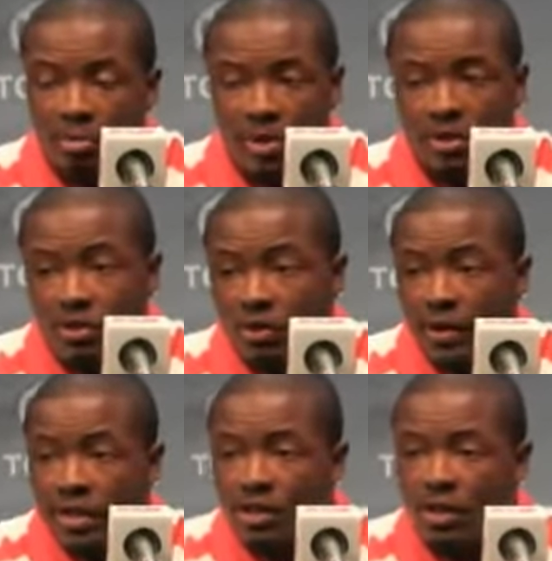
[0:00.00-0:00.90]
But it was a
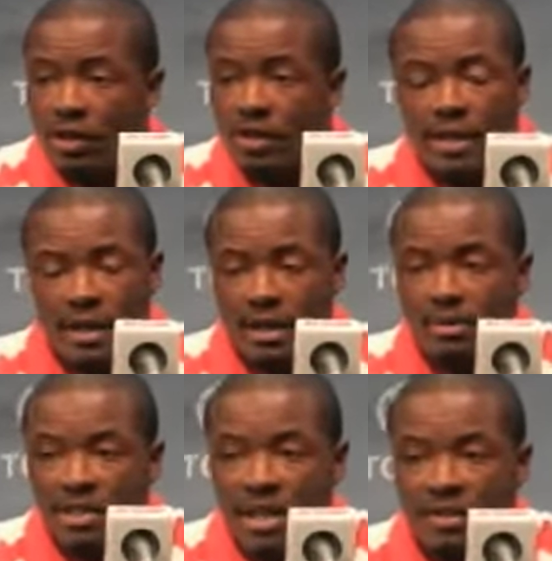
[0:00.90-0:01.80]
great start, and
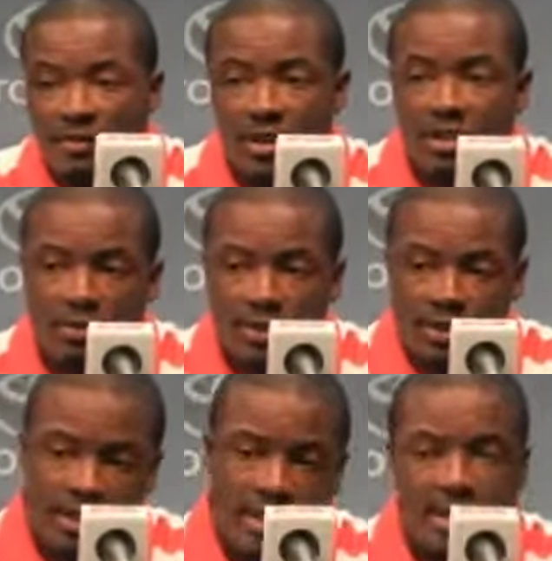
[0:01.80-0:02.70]
I'm excited for this week
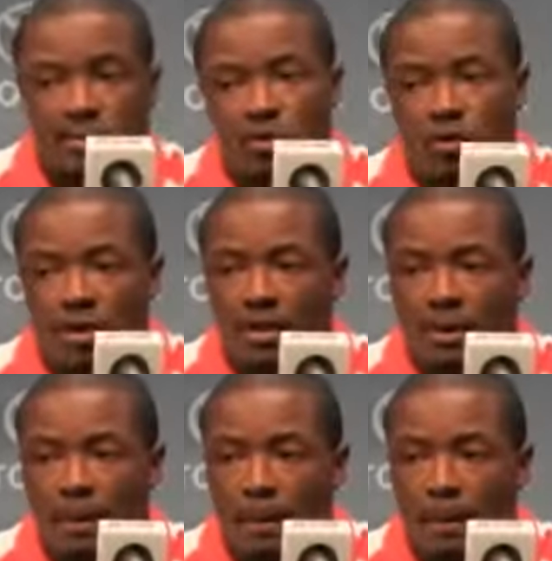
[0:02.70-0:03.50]
to head up to Oregon.